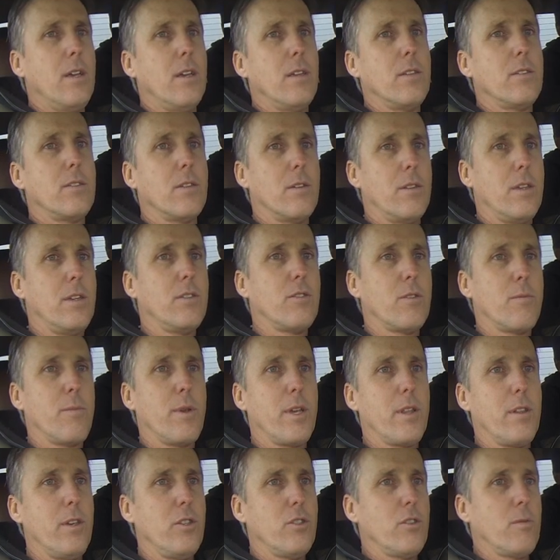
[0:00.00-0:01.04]
So these are
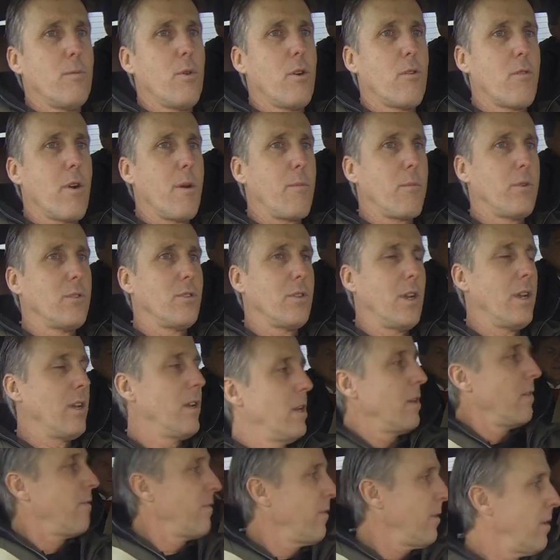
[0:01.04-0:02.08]
these are more
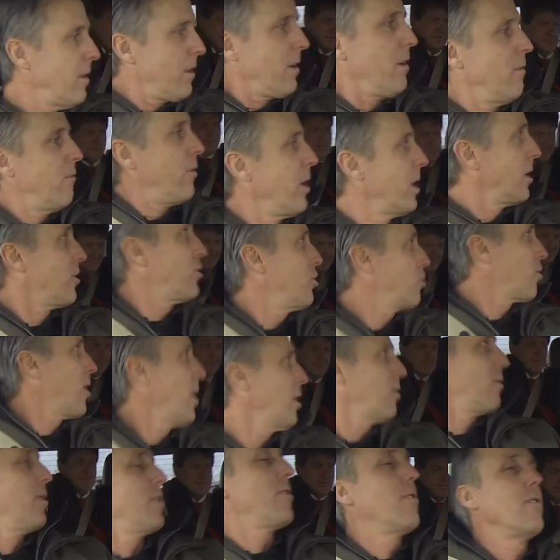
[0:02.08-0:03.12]
representative. What a
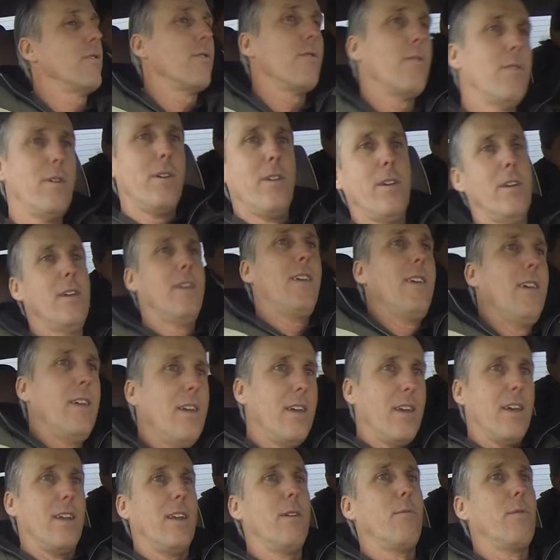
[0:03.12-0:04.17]
truck would do.
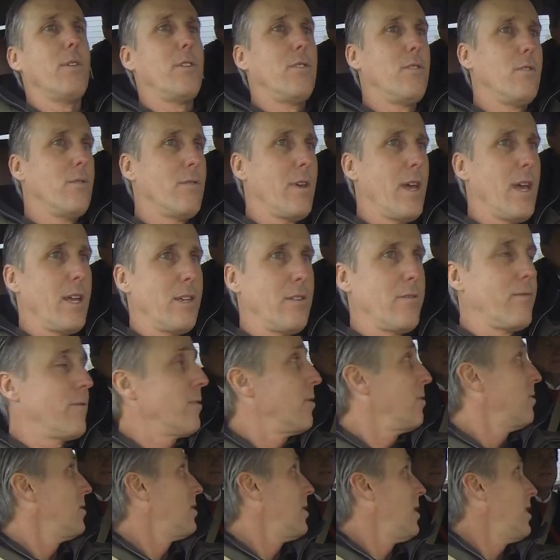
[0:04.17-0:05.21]
And it would do that
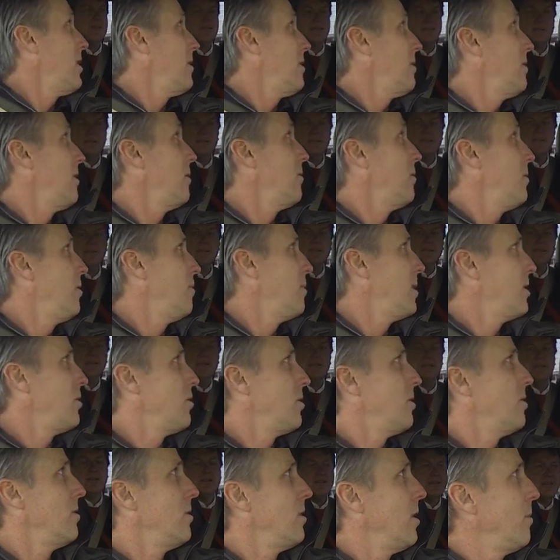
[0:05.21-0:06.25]
for, say, you, you
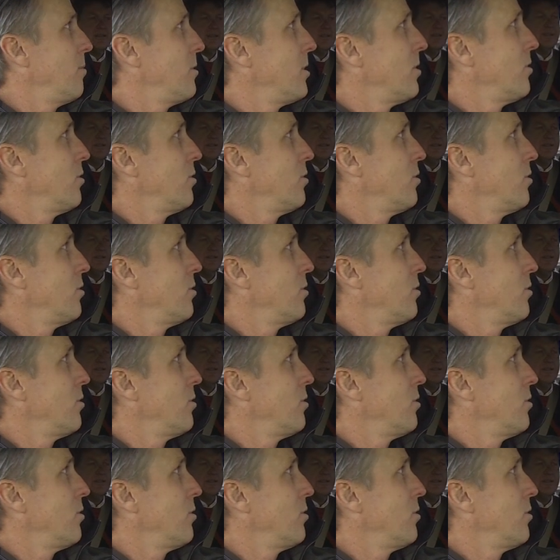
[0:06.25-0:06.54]
mentioned up to